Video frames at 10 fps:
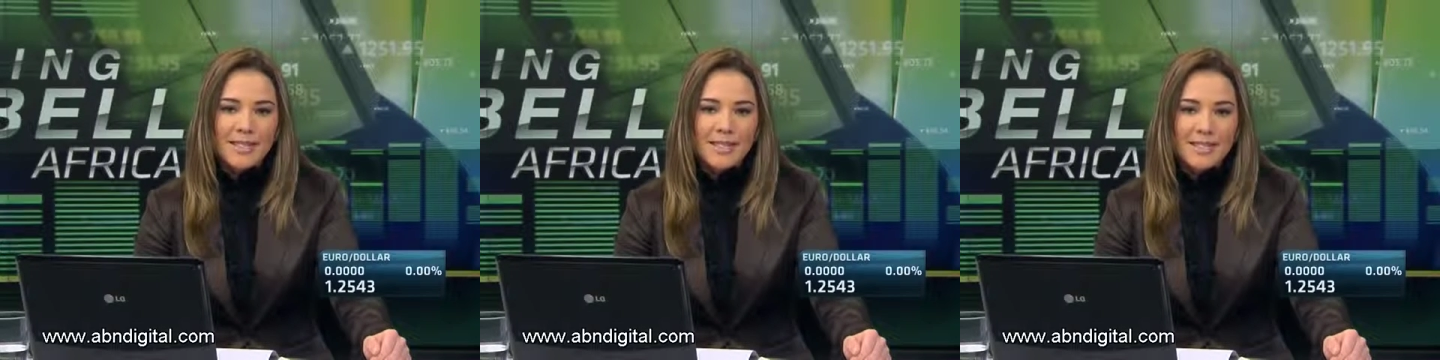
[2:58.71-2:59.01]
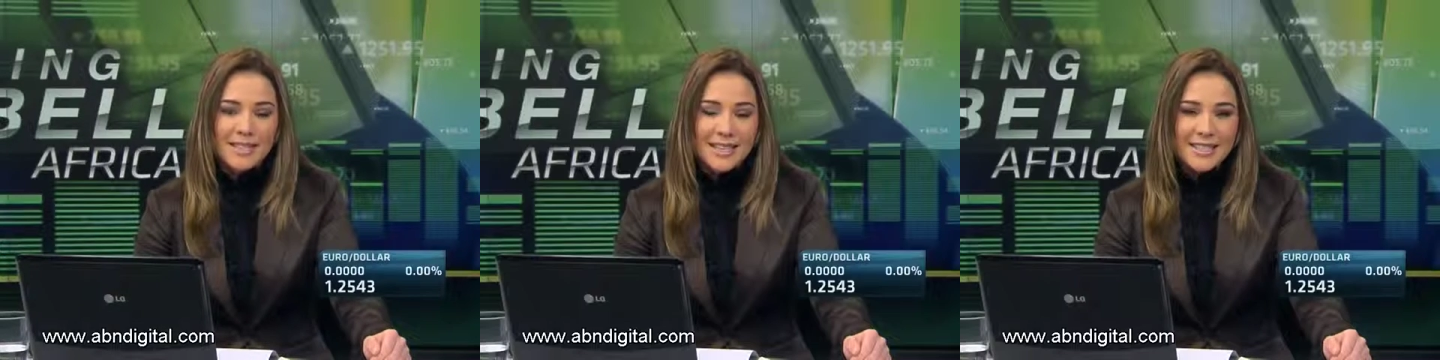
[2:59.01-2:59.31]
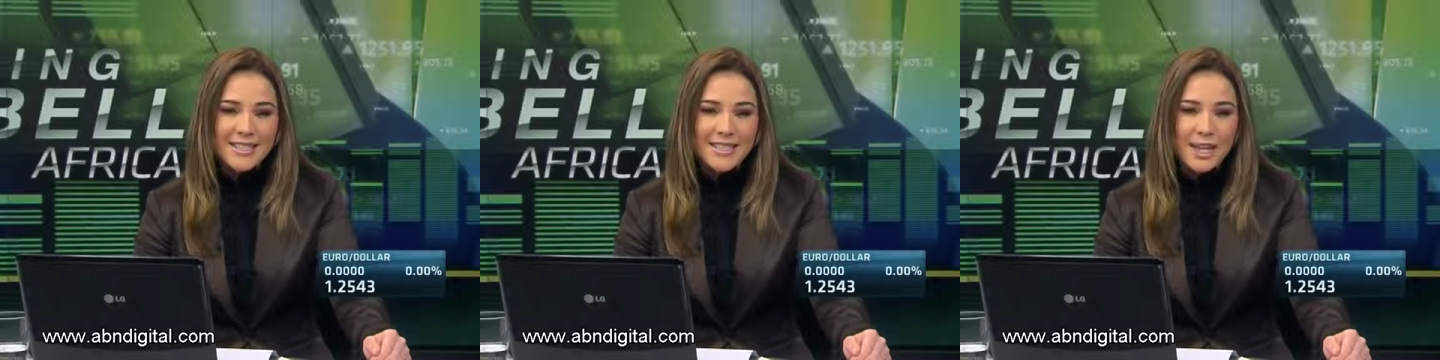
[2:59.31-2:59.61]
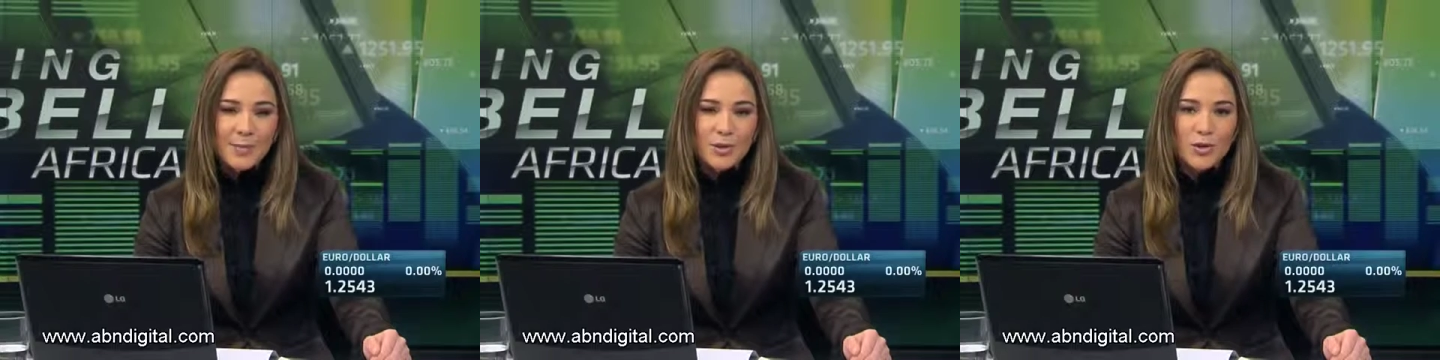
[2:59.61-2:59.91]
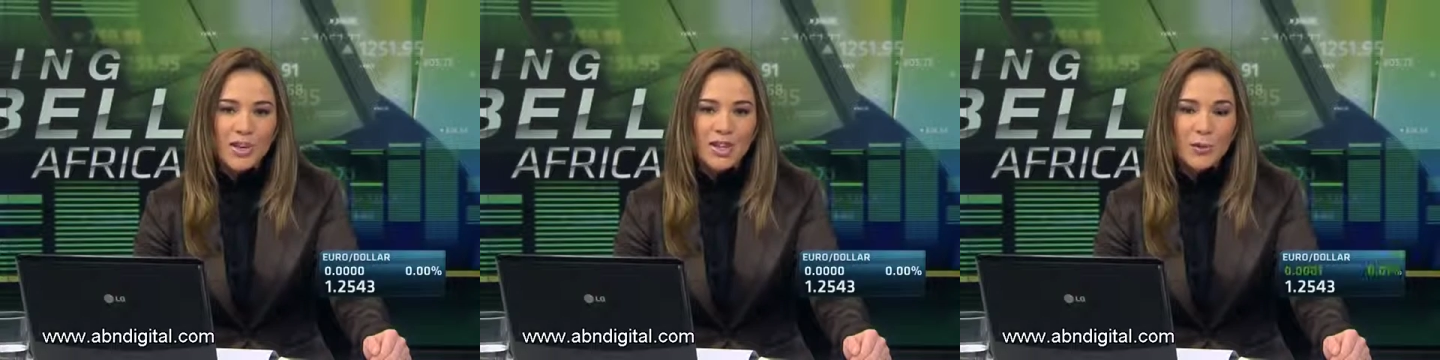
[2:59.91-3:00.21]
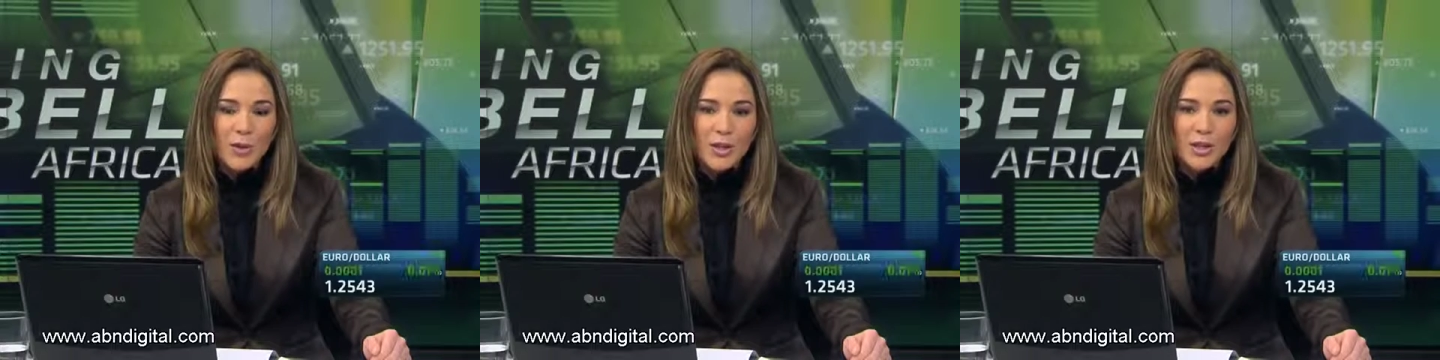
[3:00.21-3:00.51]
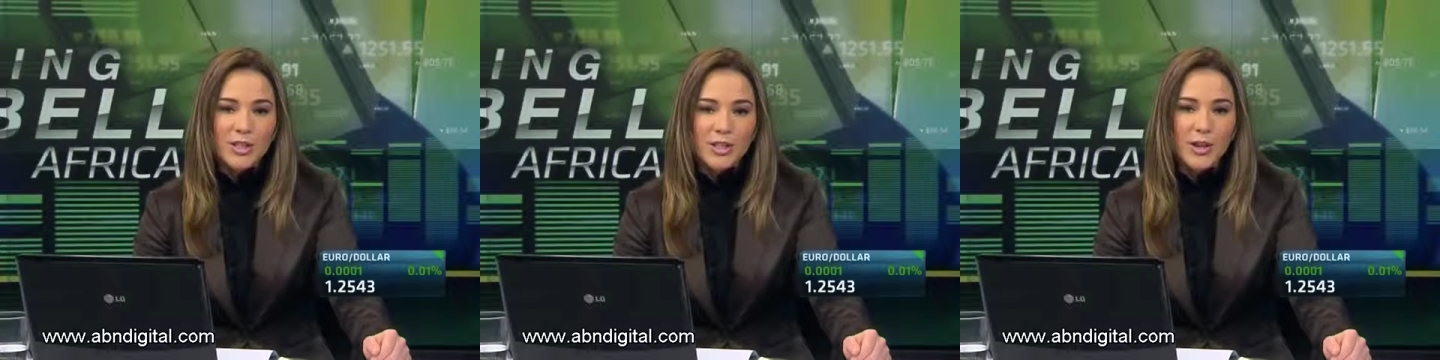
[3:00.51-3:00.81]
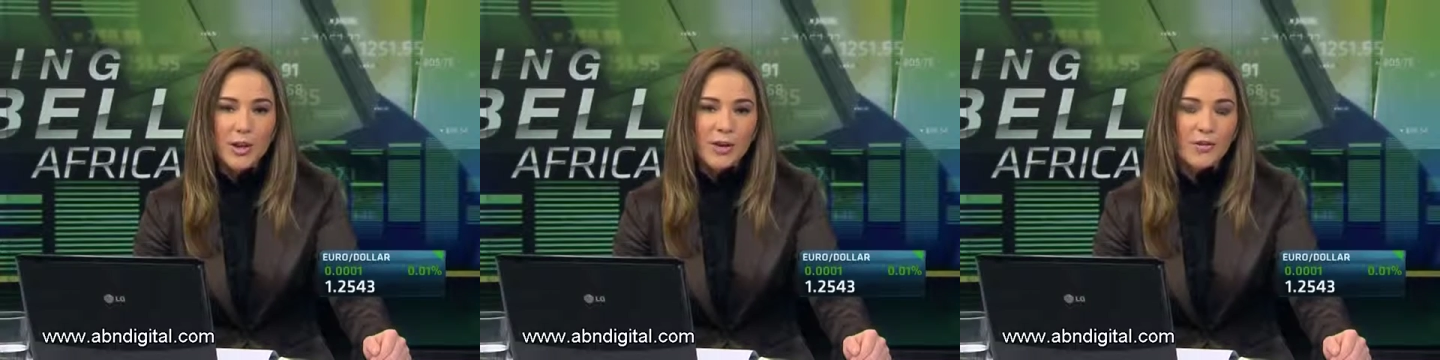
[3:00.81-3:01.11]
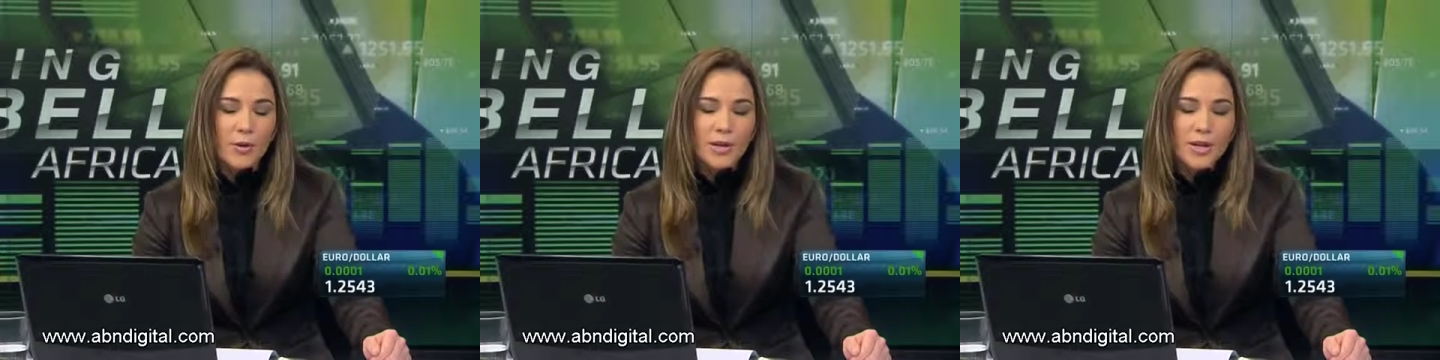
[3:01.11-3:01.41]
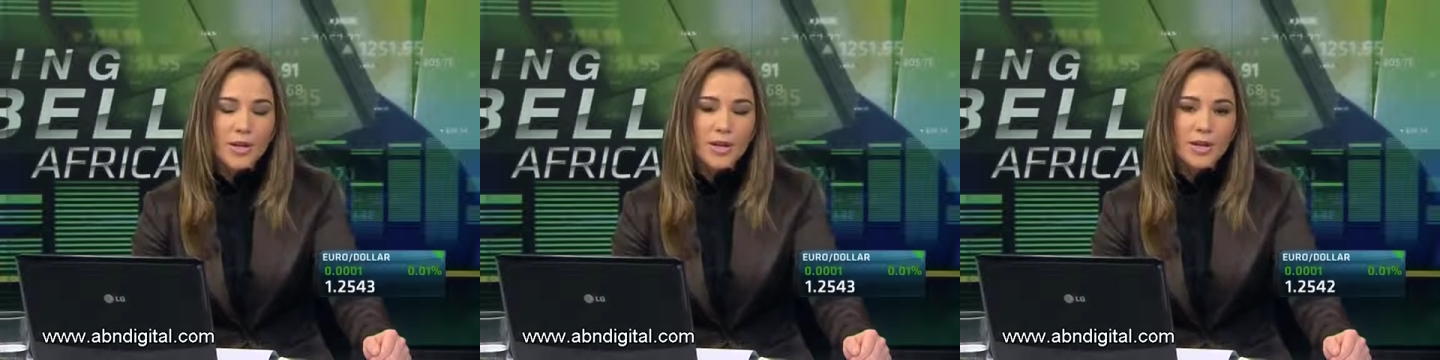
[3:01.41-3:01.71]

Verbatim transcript: Is this a sustainable trend that we could see going forward?